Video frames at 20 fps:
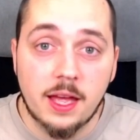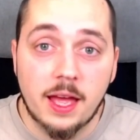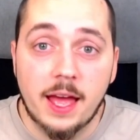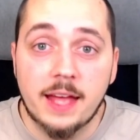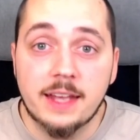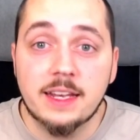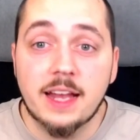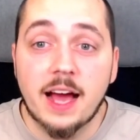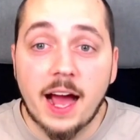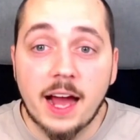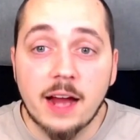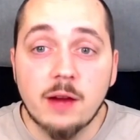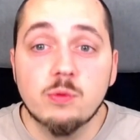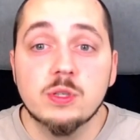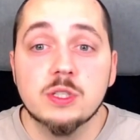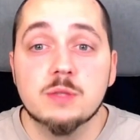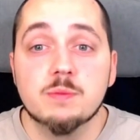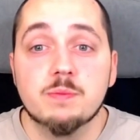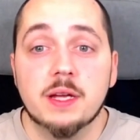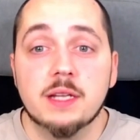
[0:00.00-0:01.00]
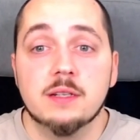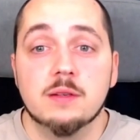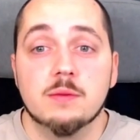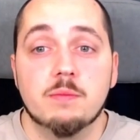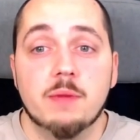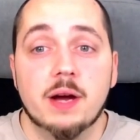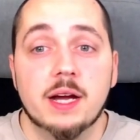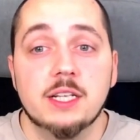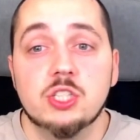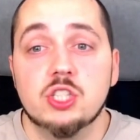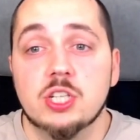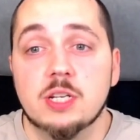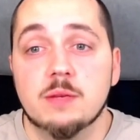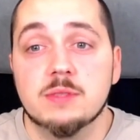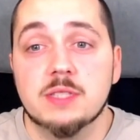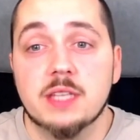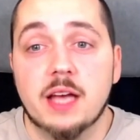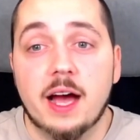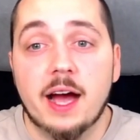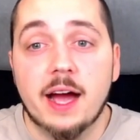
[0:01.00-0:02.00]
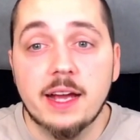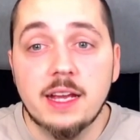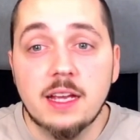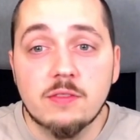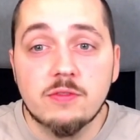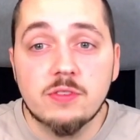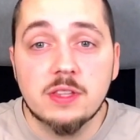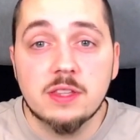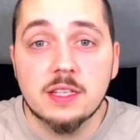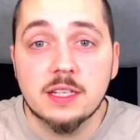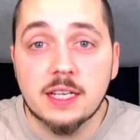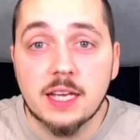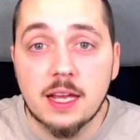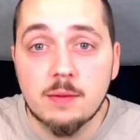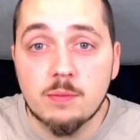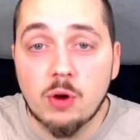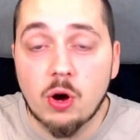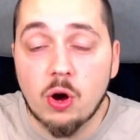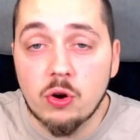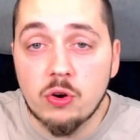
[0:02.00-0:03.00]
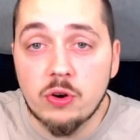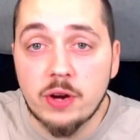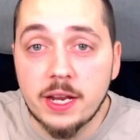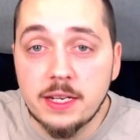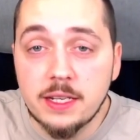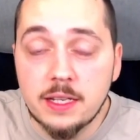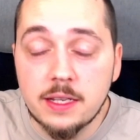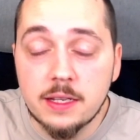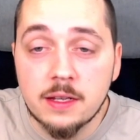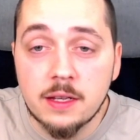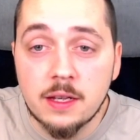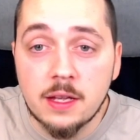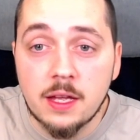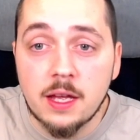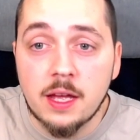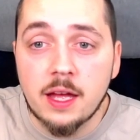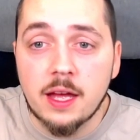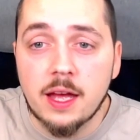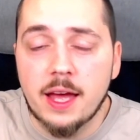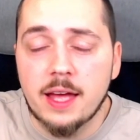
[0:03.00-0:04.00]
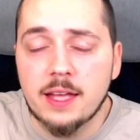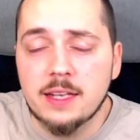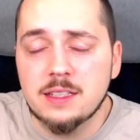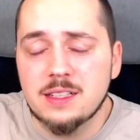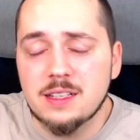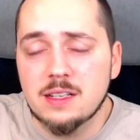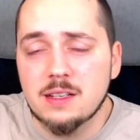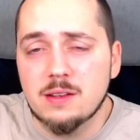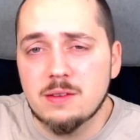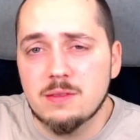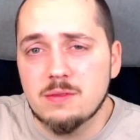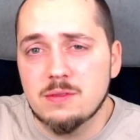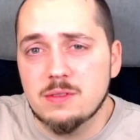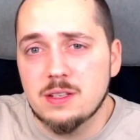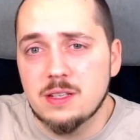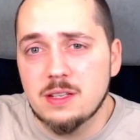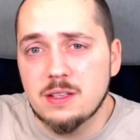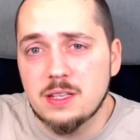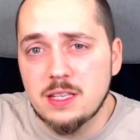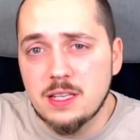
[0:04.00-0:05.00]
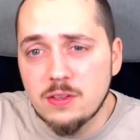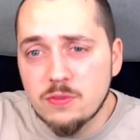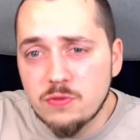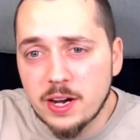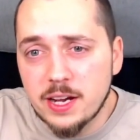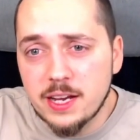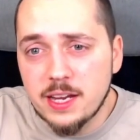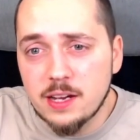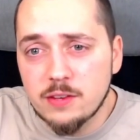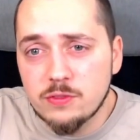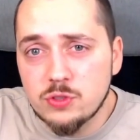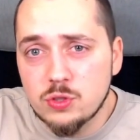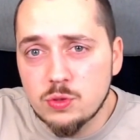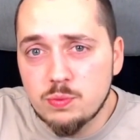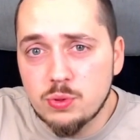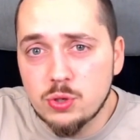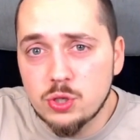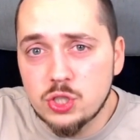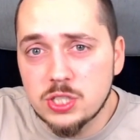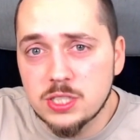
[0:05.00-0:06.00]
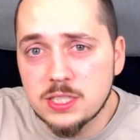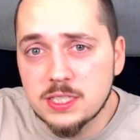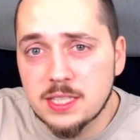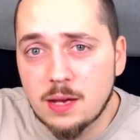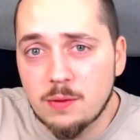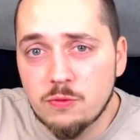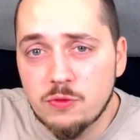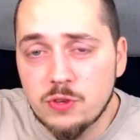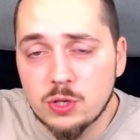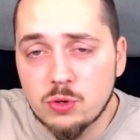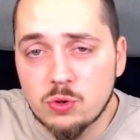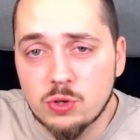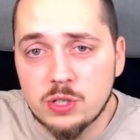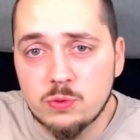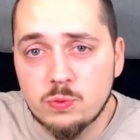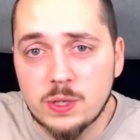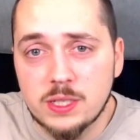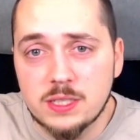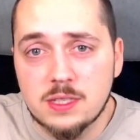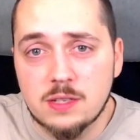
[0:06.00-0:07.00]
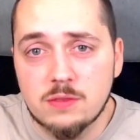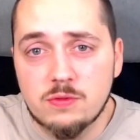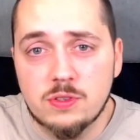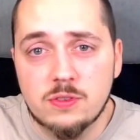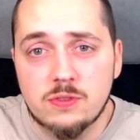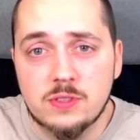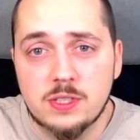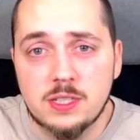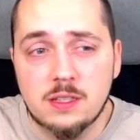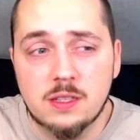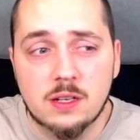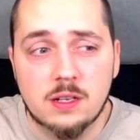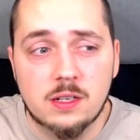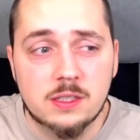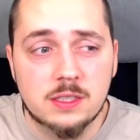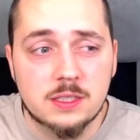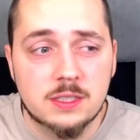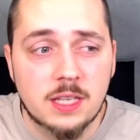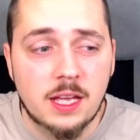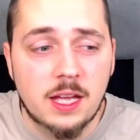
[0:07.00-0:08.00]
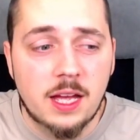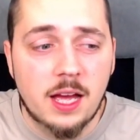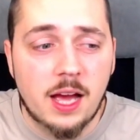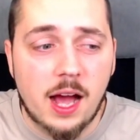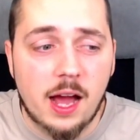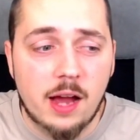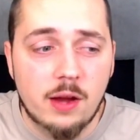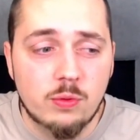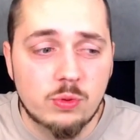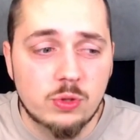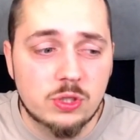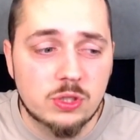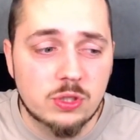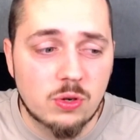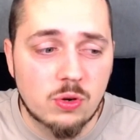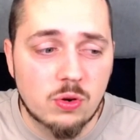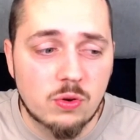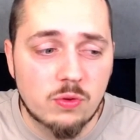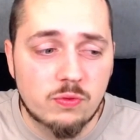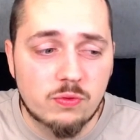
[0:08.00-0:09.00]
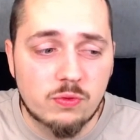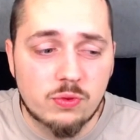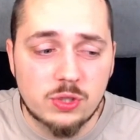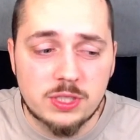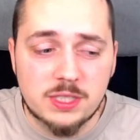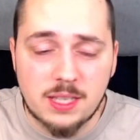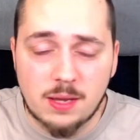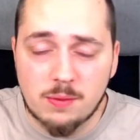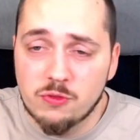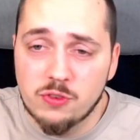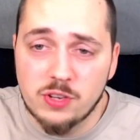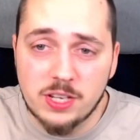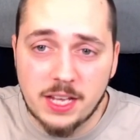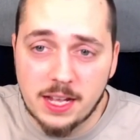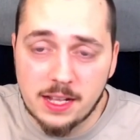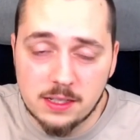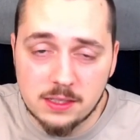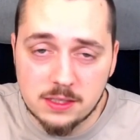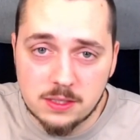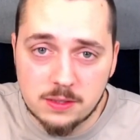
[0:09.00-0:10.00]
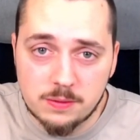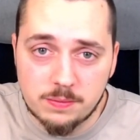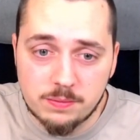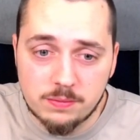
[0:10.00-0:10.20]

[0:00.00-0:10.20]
And I will spend my gems I have in the game already, and if I have to purchase something or invest the $15, I would go for something else.